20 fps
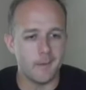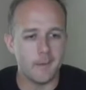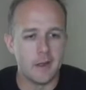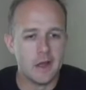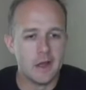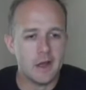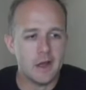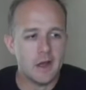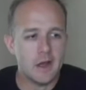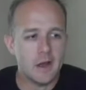
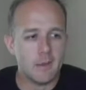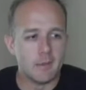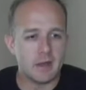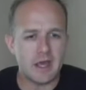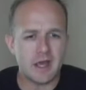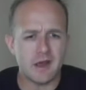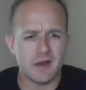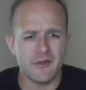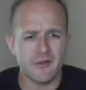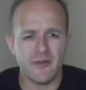
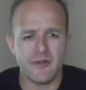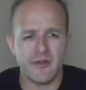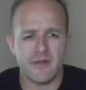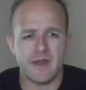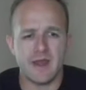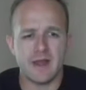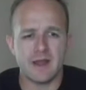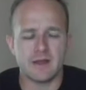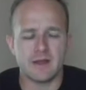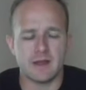but
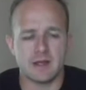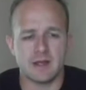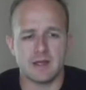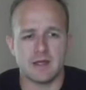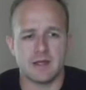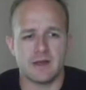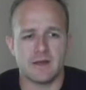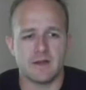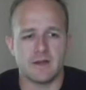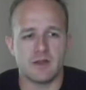yeah, other than
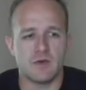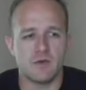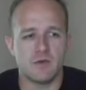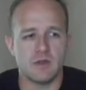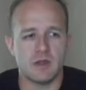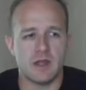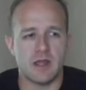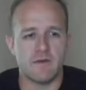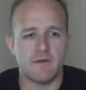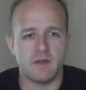that,
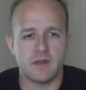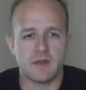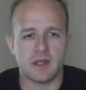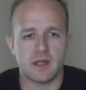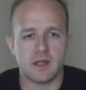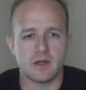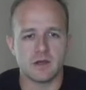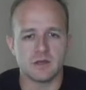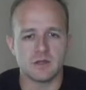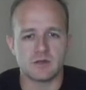I don't really
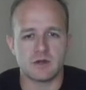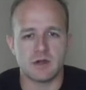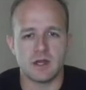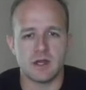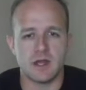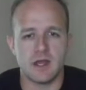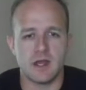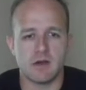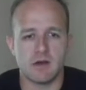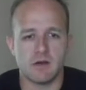have anything
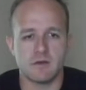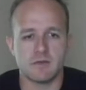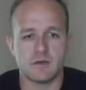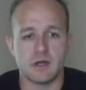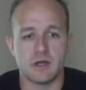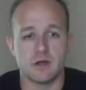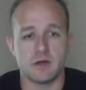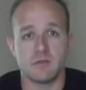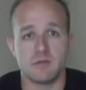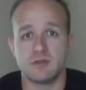else right
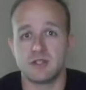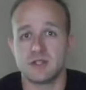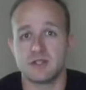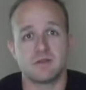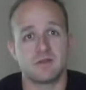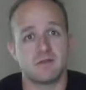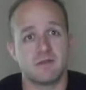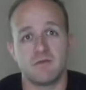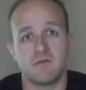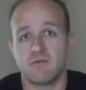
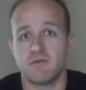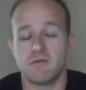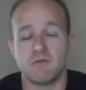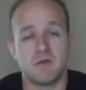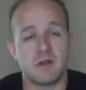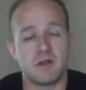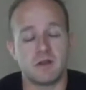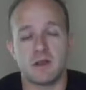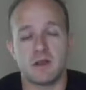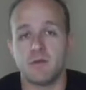now. Just
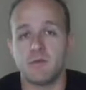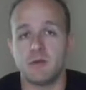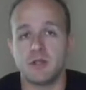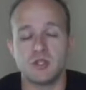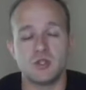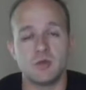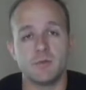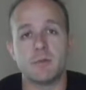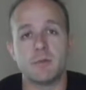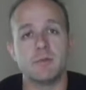
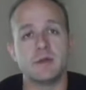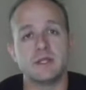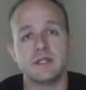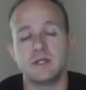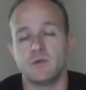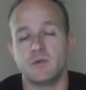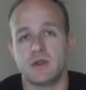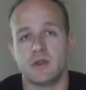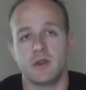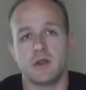gonna be
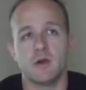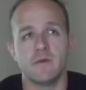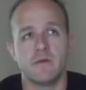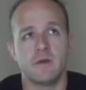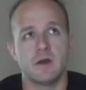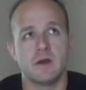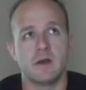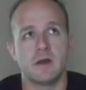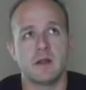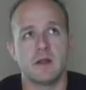super busy
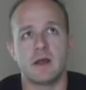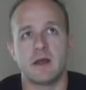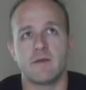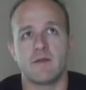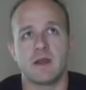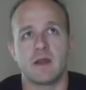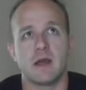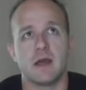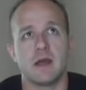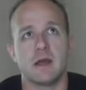with Nova.
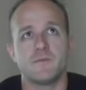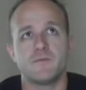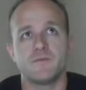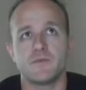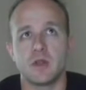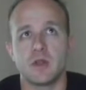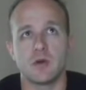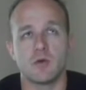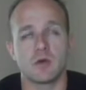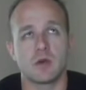I
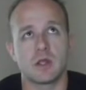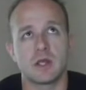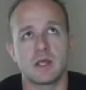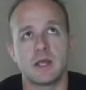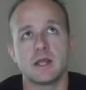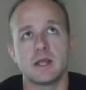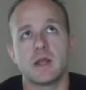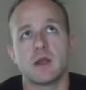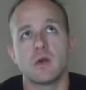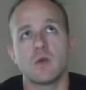got,
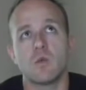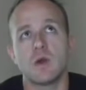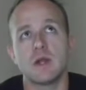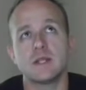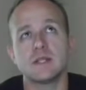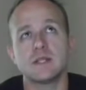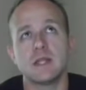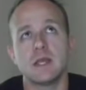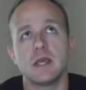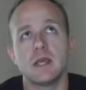we're get
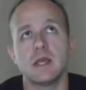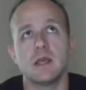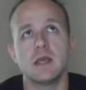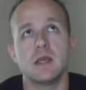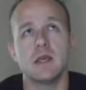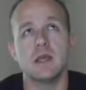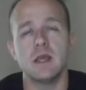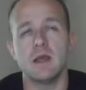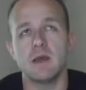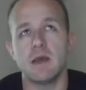there
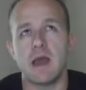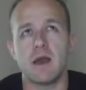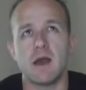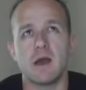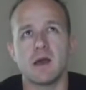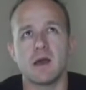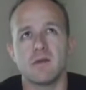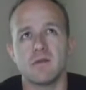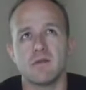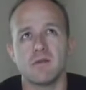Wednesday
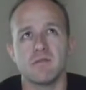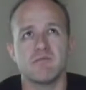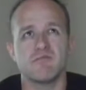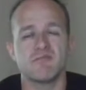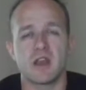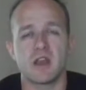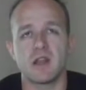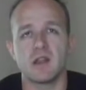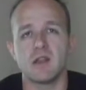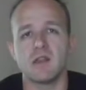
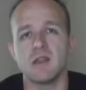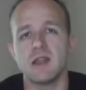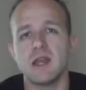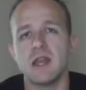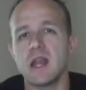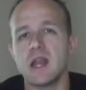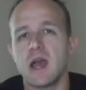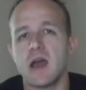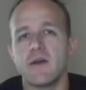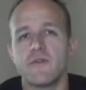at
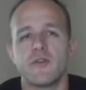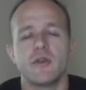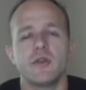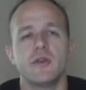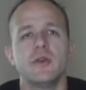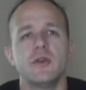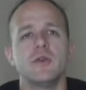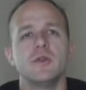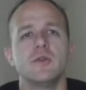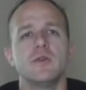kind of late
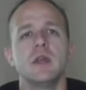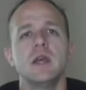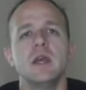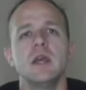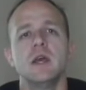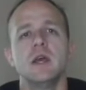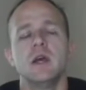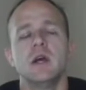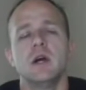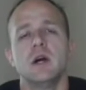
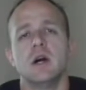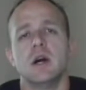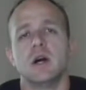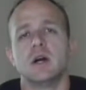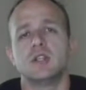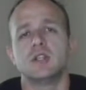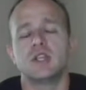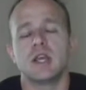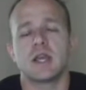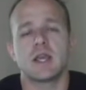afternoon,
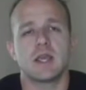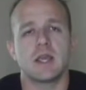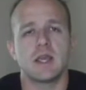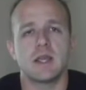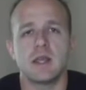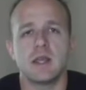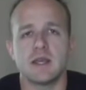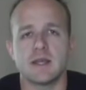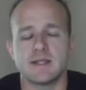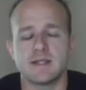
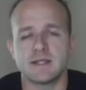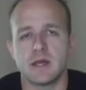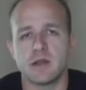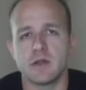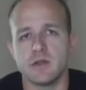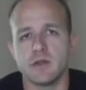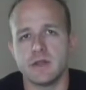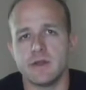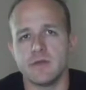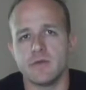check in,
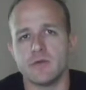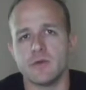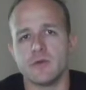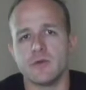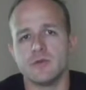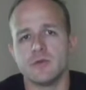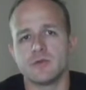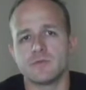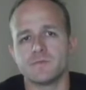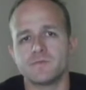get settled
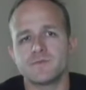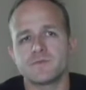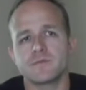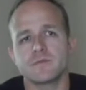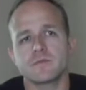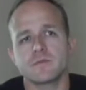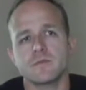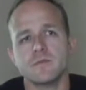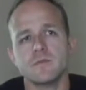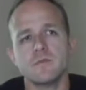in the
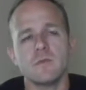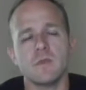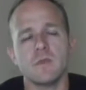room,